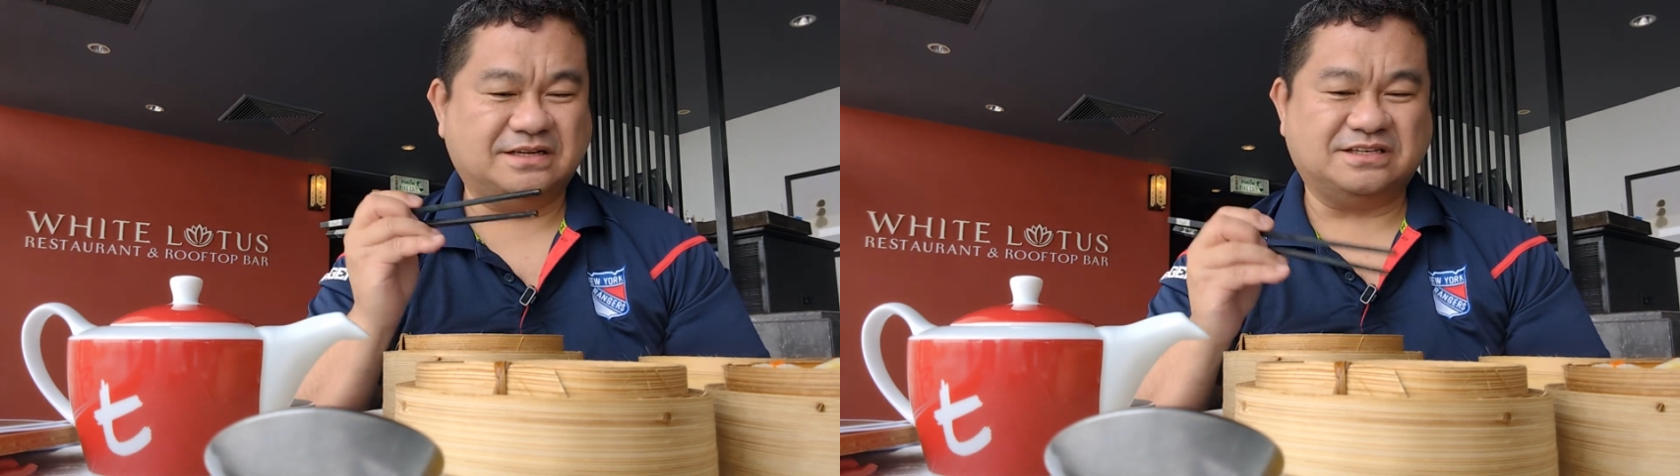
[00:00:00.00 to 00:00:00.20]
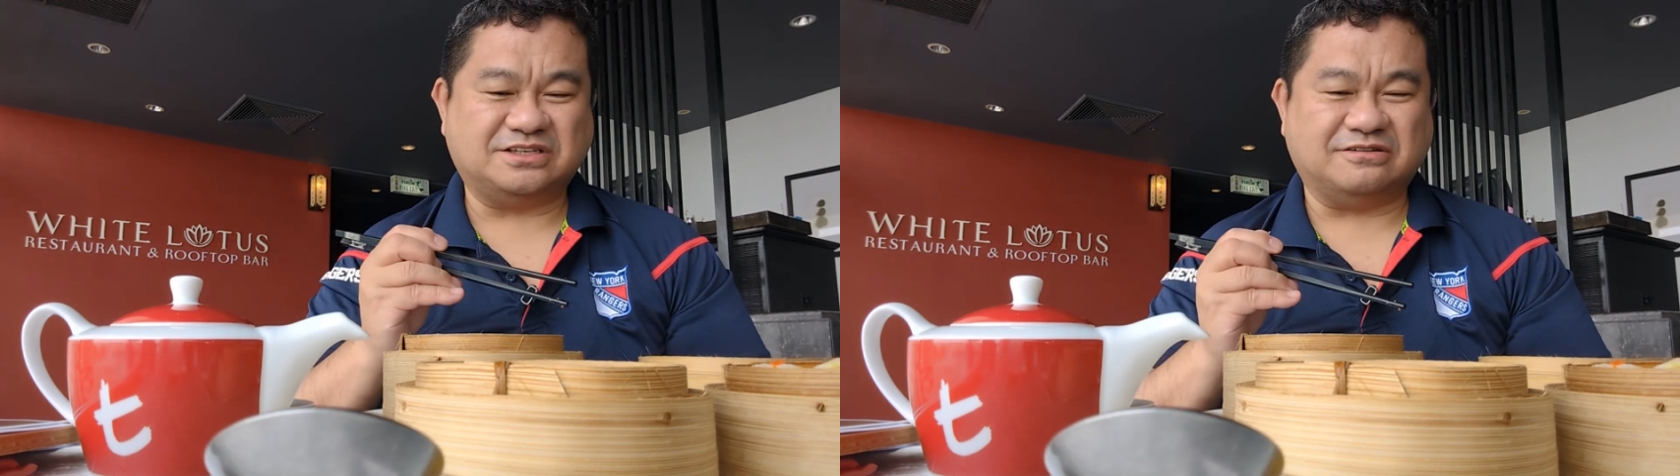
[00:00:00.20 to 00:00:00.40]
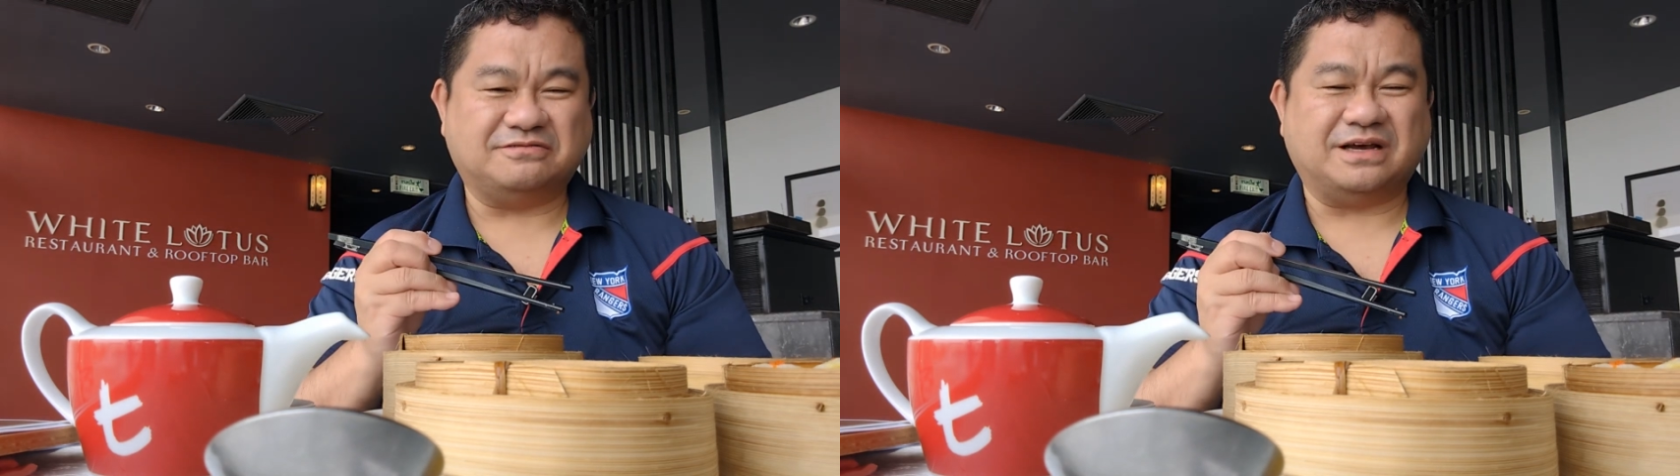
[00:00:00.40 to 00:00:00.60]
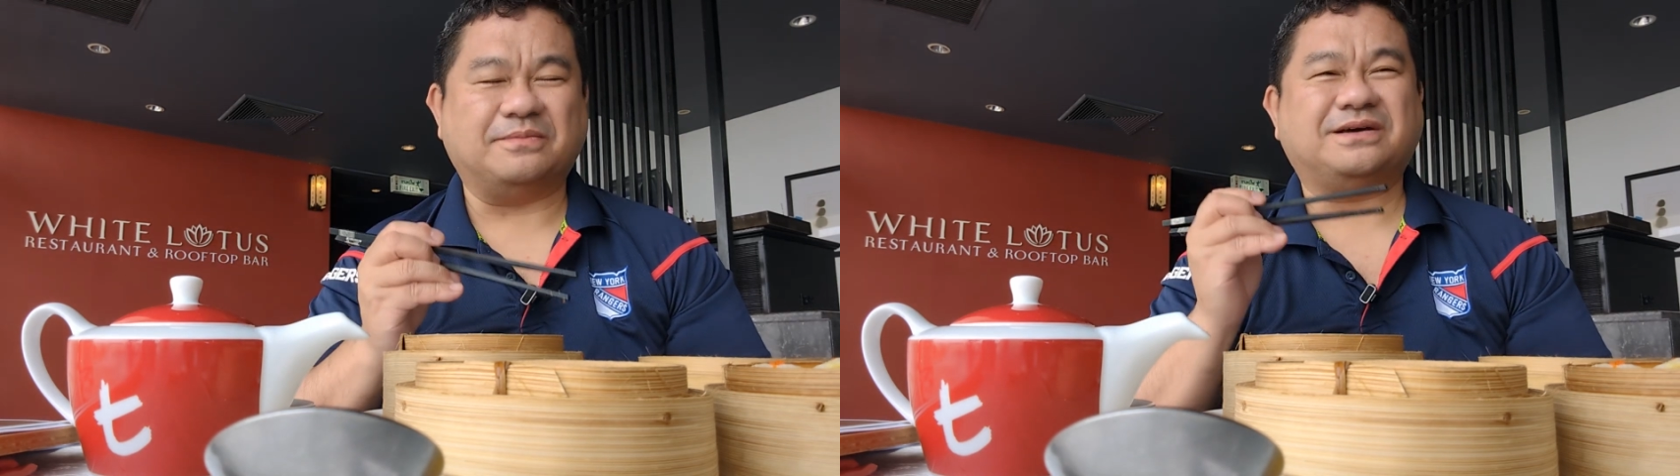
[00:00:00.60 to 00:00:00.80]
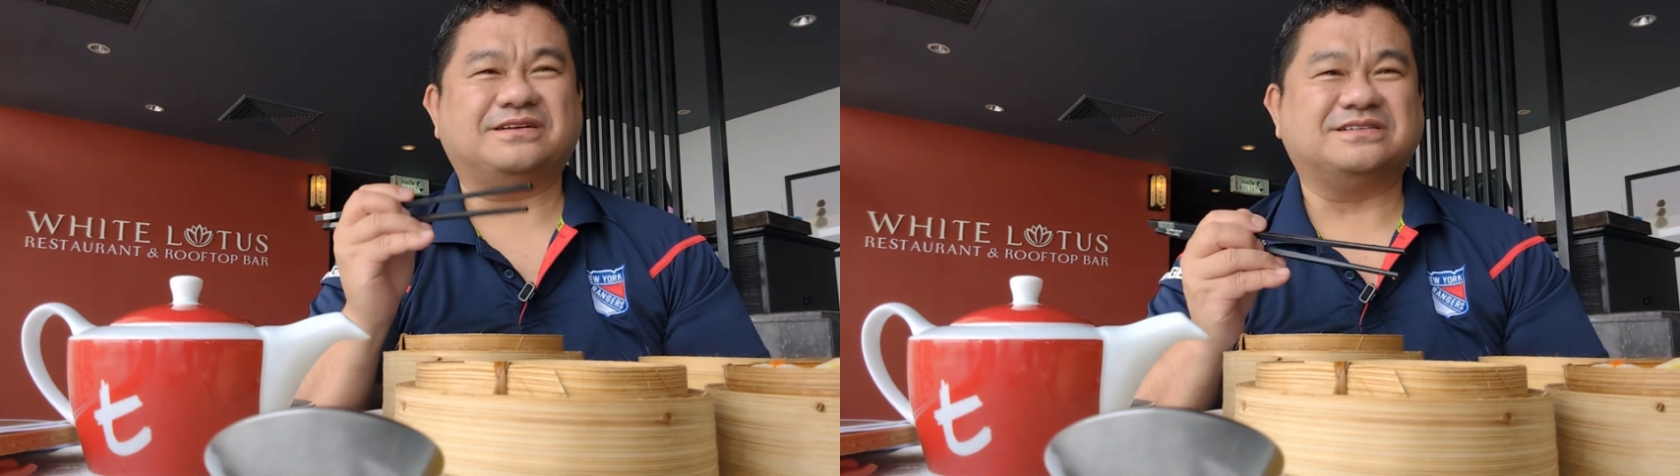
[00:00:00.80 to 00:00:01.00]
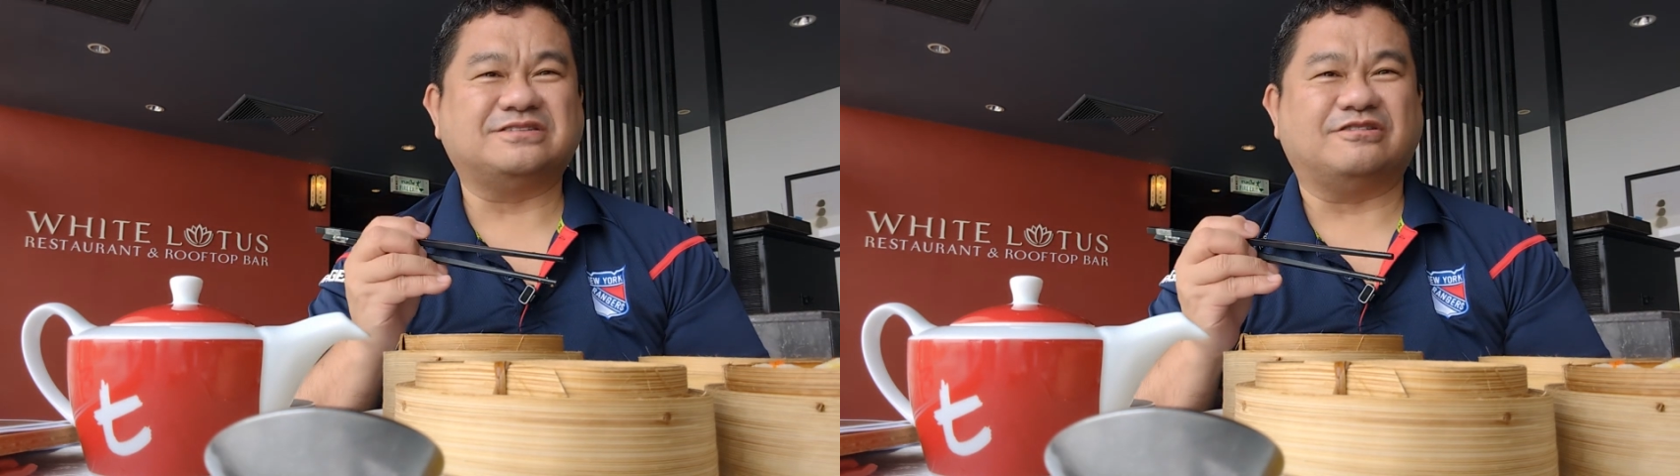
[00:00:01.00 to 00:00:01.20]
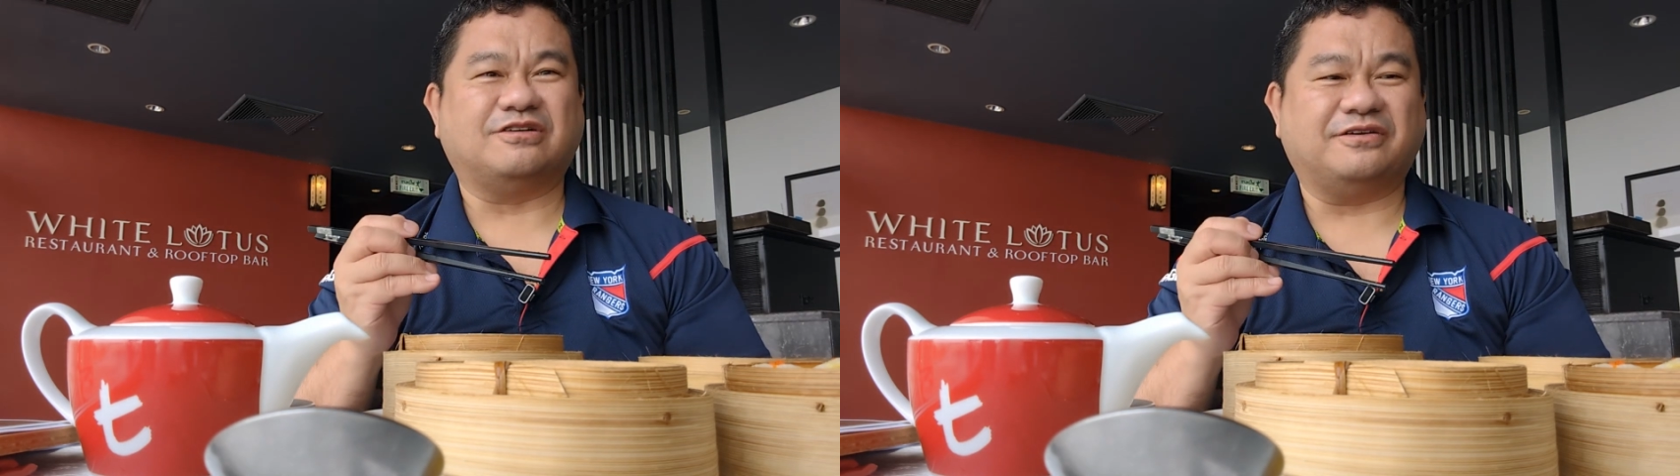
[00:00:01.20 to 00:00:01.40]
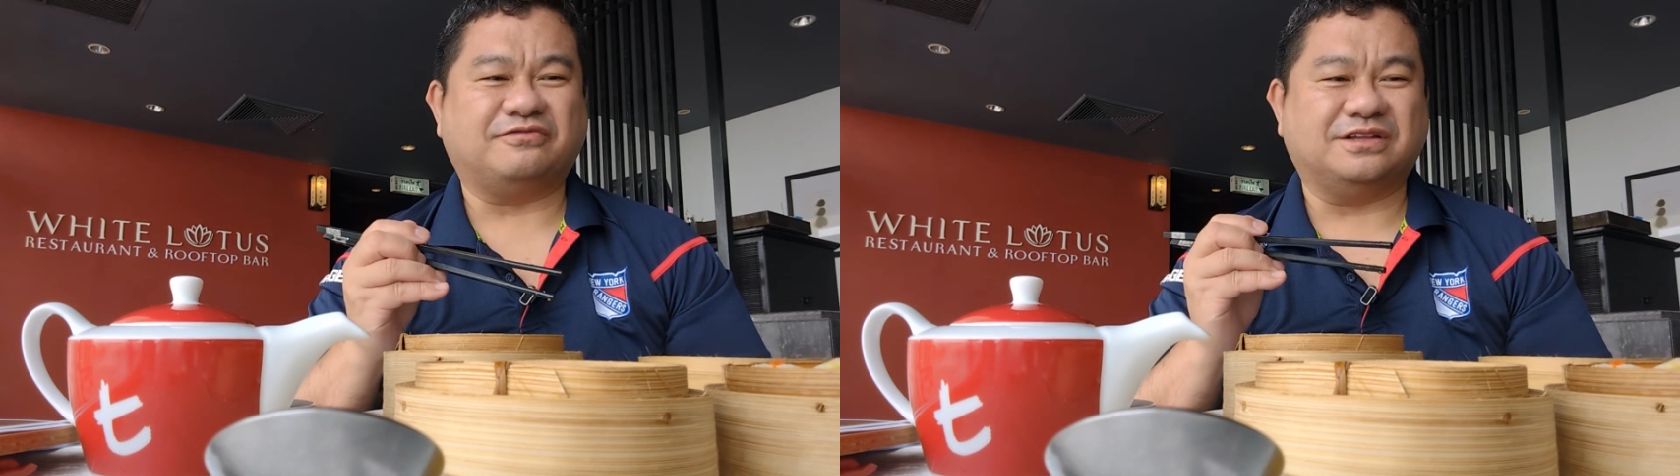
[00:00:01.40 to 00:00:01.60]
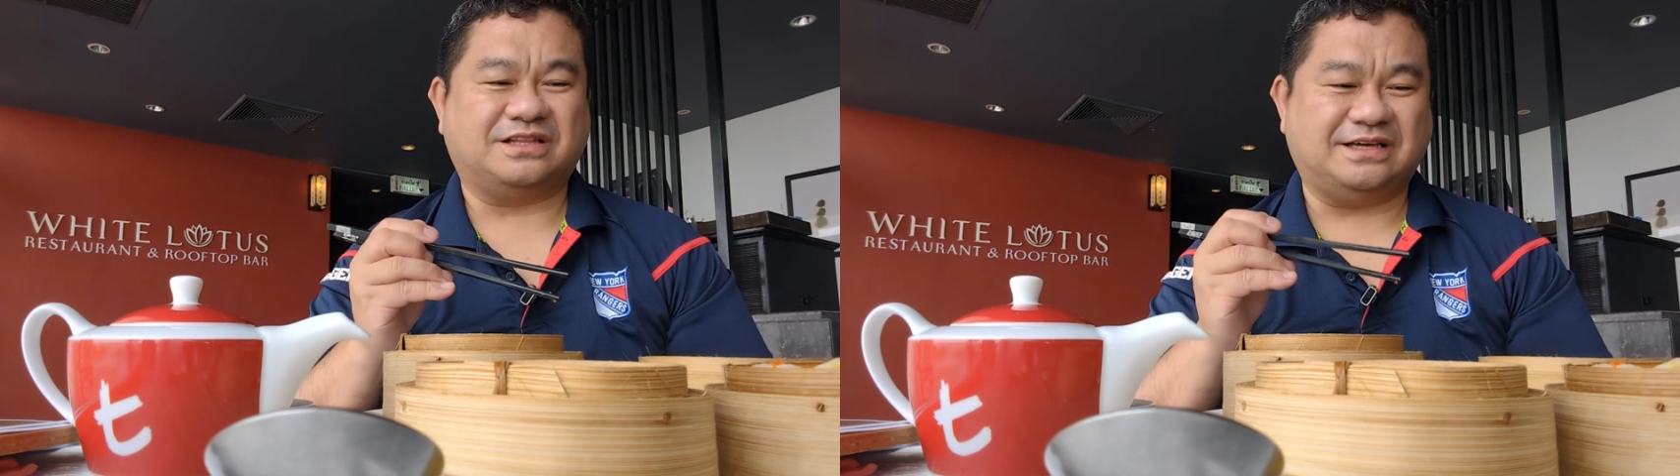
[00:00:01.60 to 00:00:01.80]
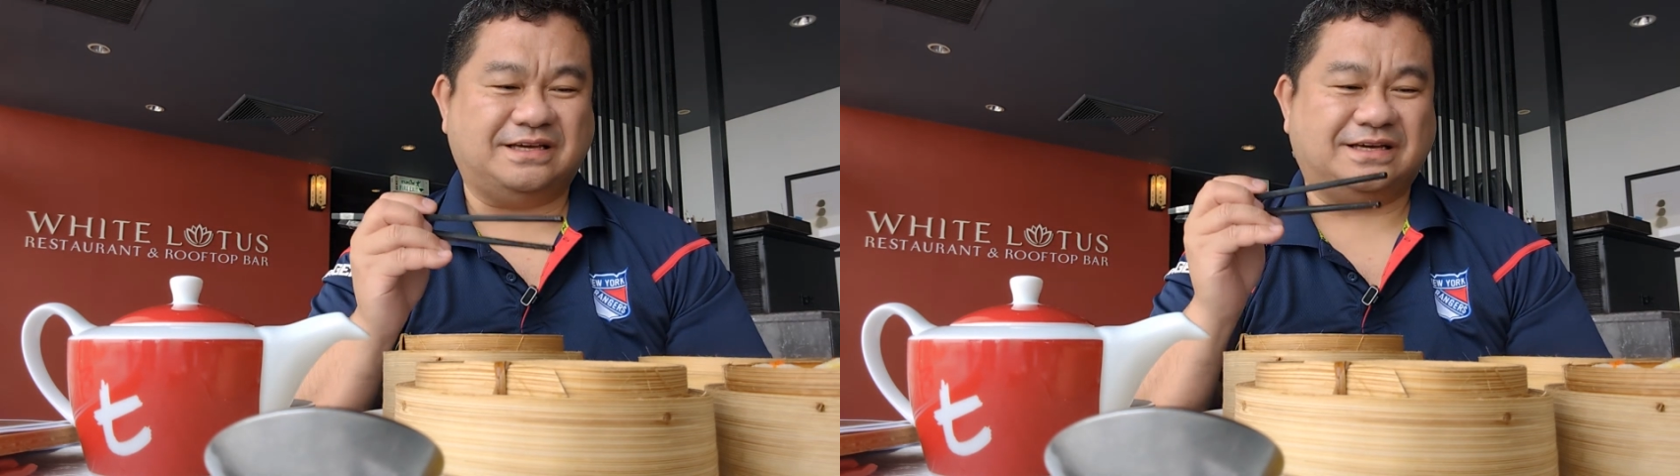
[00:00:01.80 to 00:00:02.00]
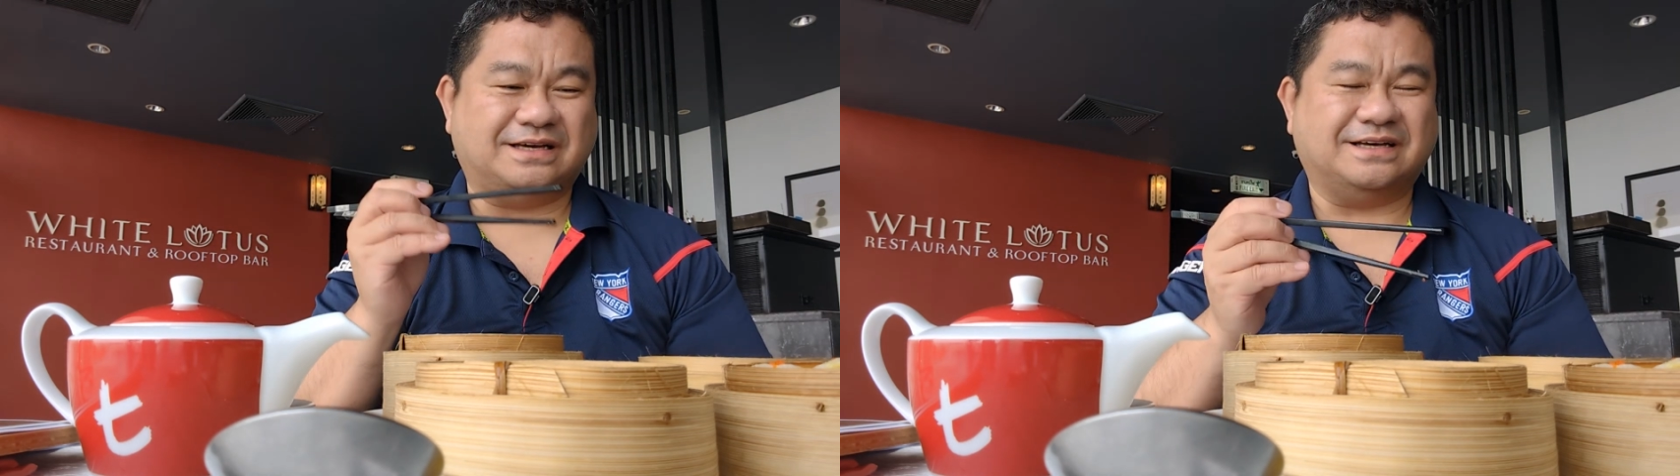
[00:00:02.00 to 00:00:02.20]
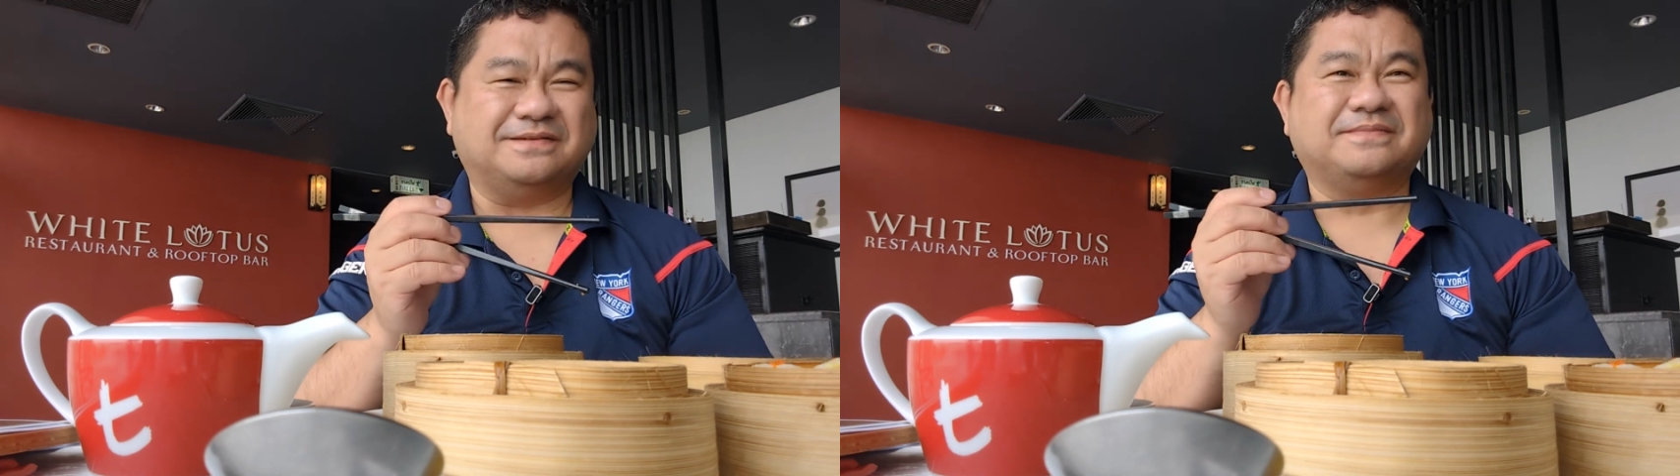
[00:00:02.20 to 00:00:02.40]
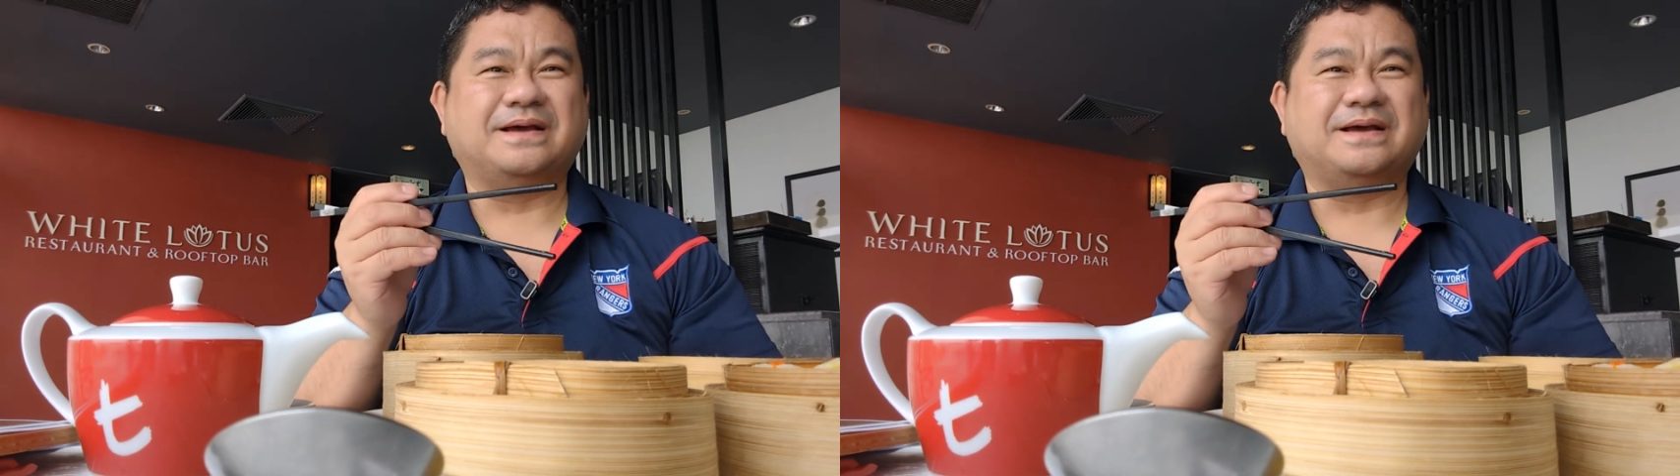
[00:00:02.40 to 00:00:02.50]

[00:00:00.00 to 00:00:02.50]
So I'm gonna start off with the